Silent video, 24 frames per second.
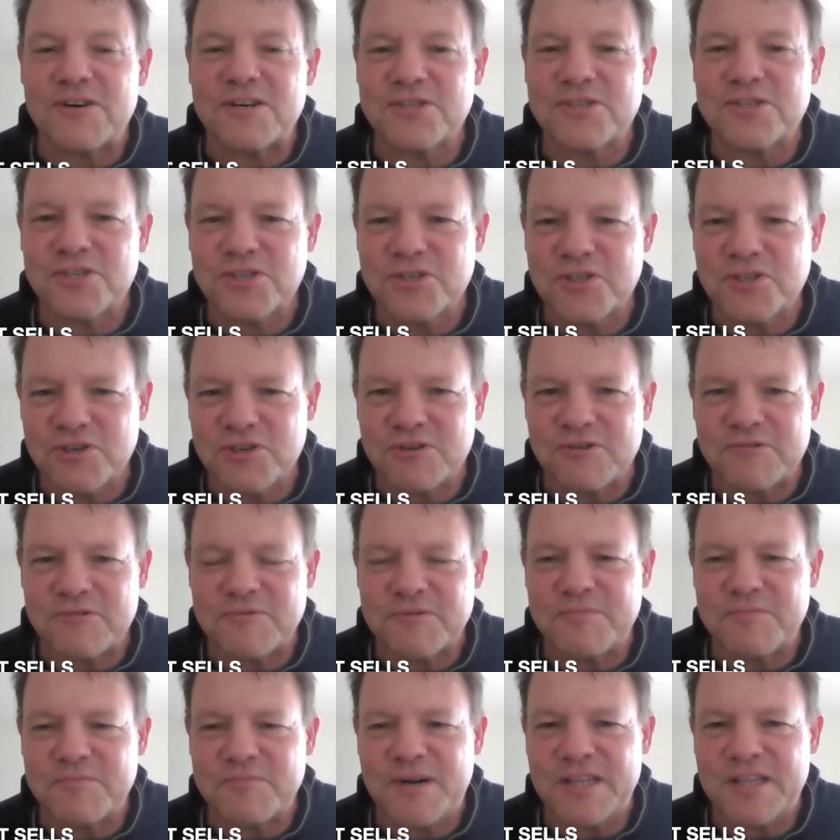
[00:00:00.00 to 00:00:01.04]

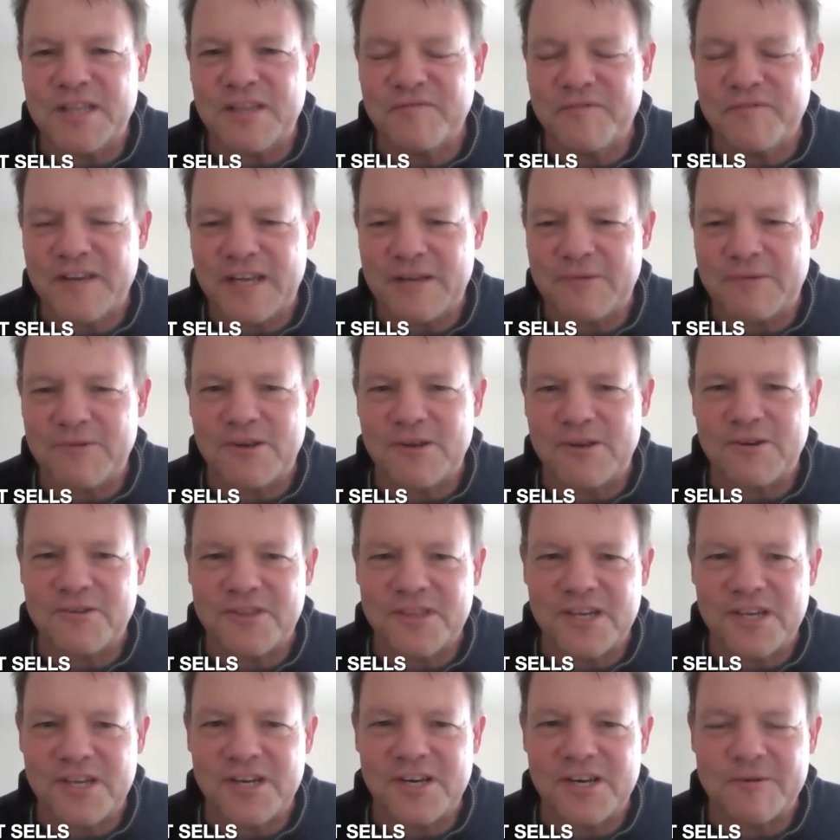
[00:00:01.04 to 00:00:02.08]
assumed by the family or
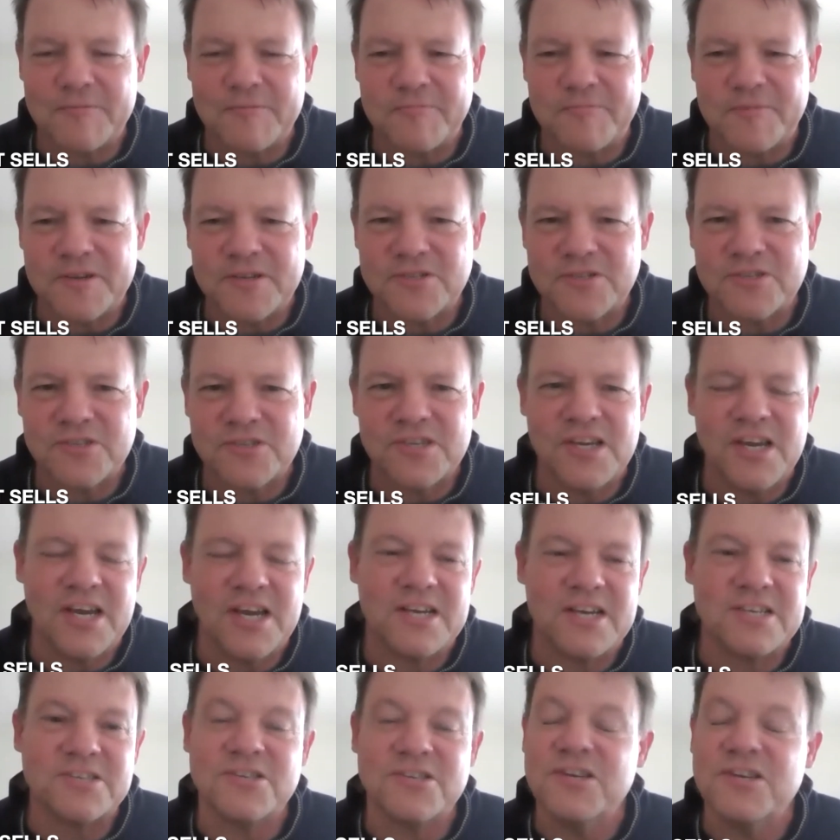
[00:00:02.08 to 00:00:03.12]
therapist
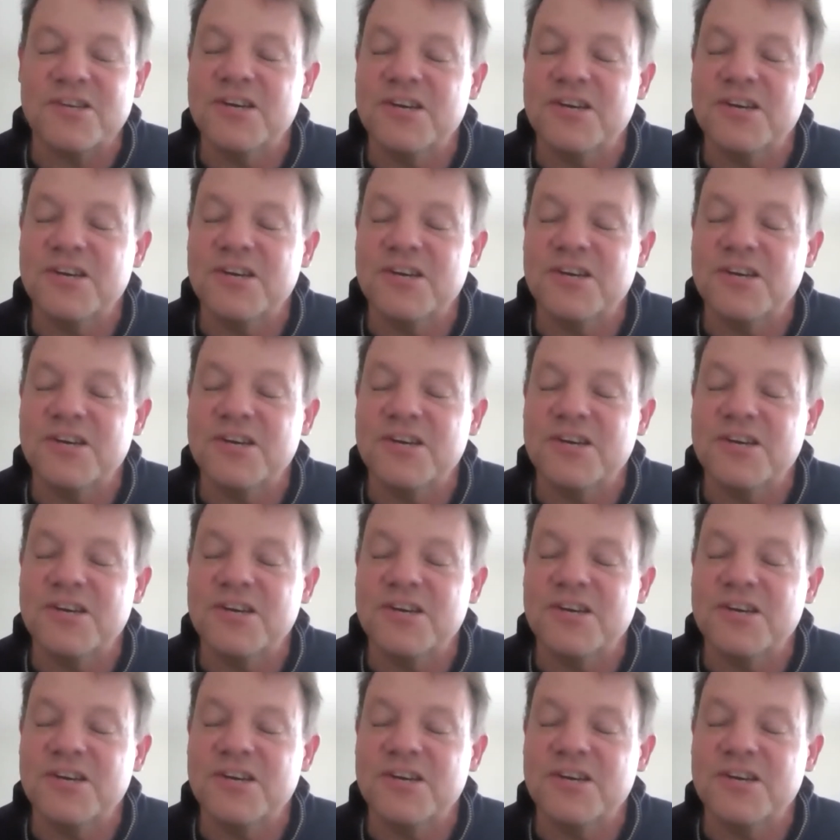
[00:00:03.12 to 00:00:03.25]
as,